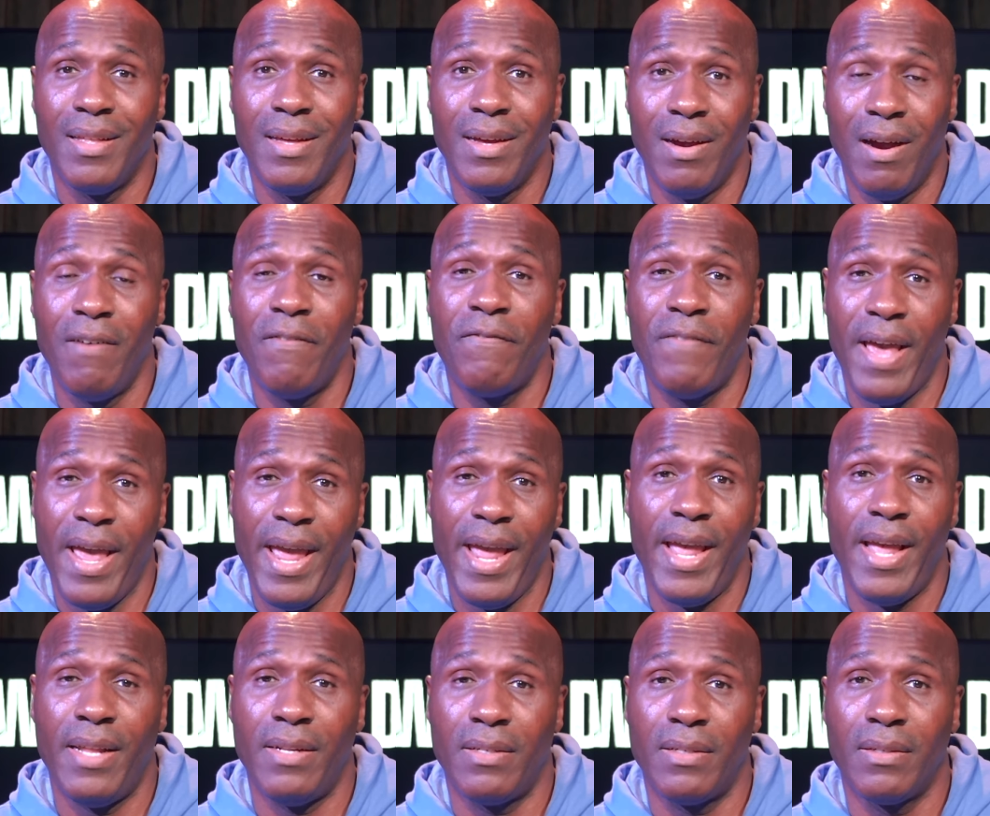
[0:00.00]
Her
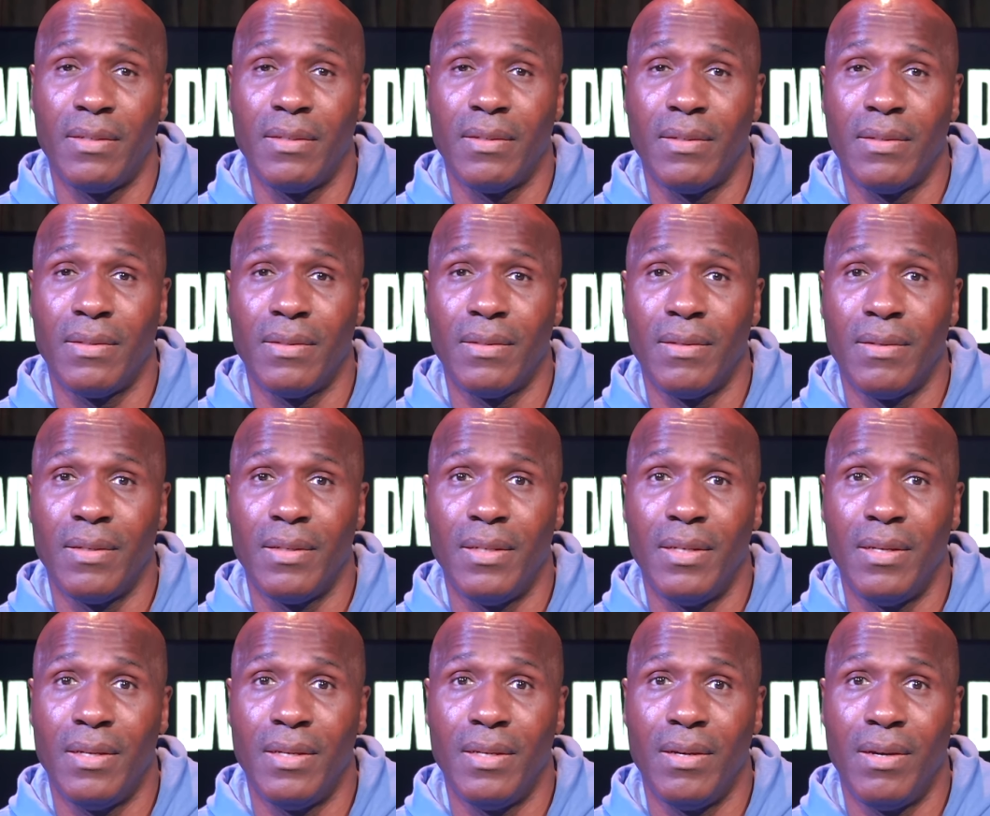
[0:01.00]
fans
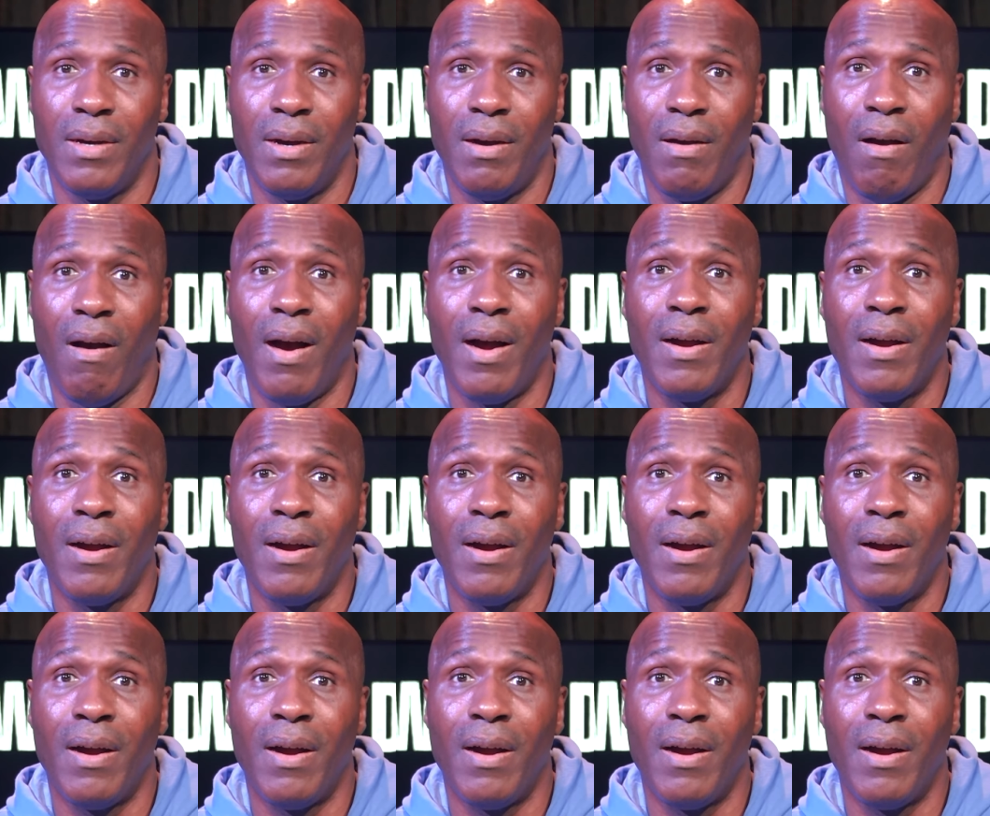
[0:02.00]
are